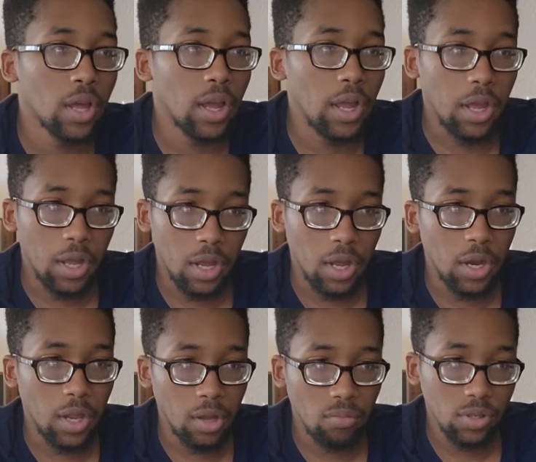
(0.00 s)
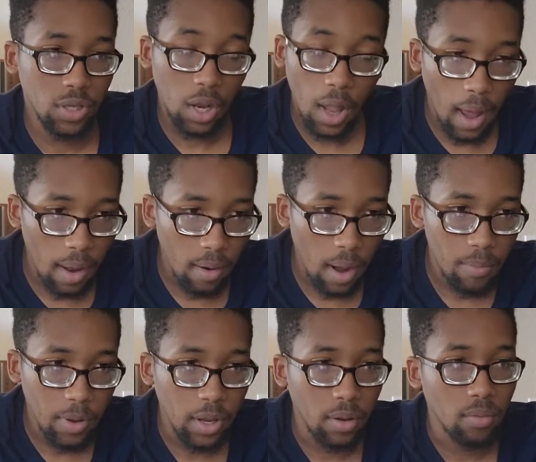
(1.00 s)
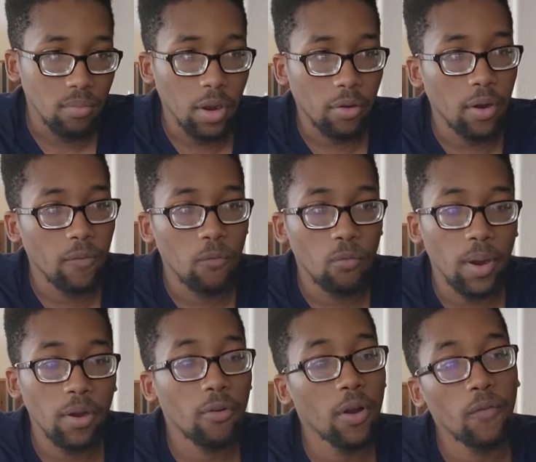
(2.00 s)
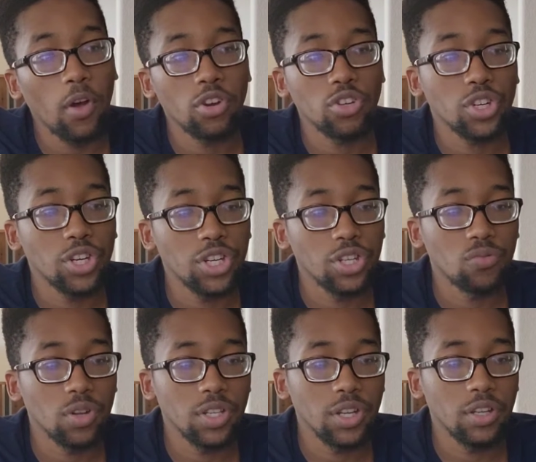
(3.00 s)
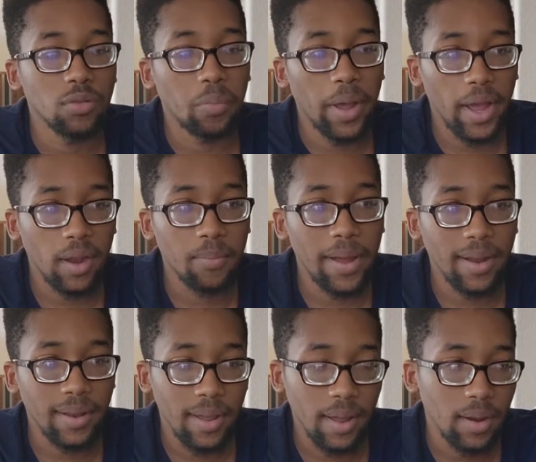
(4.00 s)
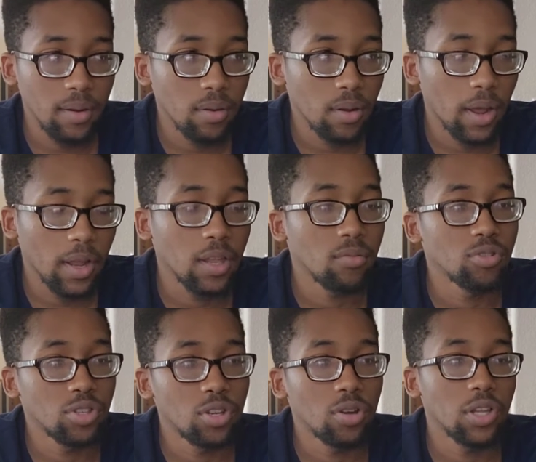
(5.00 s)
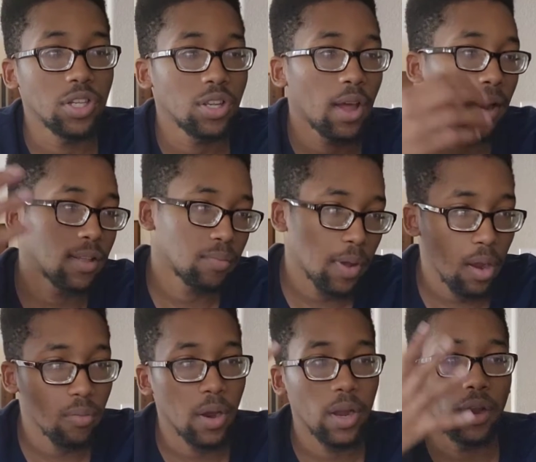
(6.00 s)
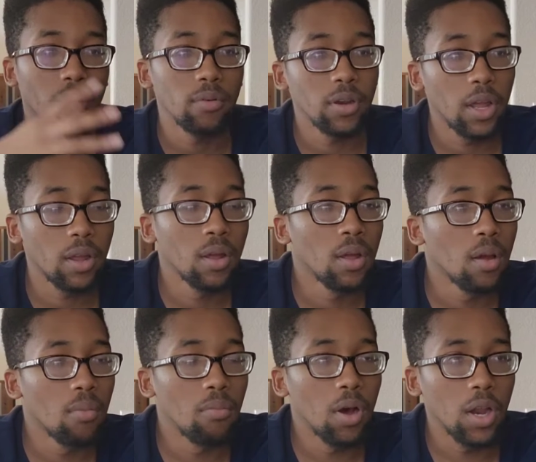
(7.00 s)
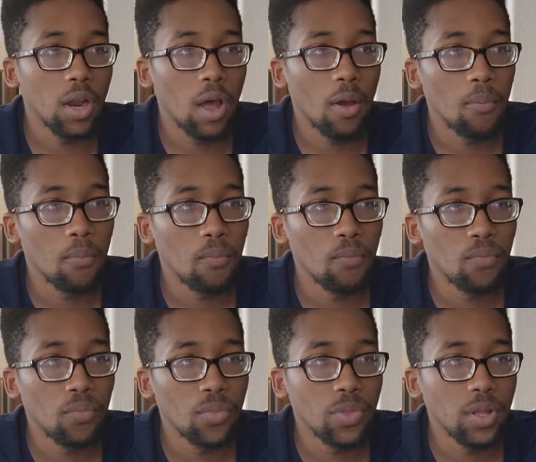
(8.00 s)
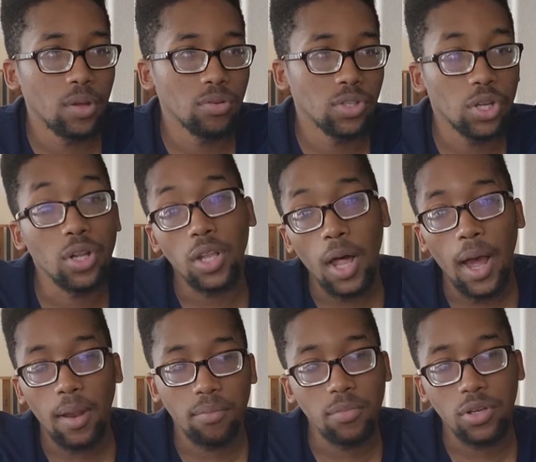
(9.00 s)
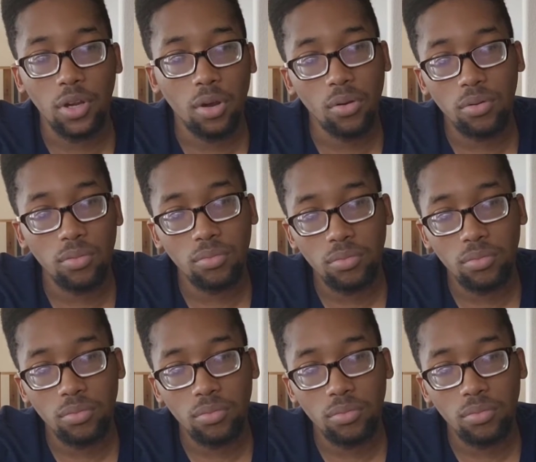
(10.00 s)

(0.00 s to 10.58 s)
And it was a lot. I mean, my grandfather's condition wasn't as bad back then. Like, he still had his mind right and everything. But it was still a lot, you know.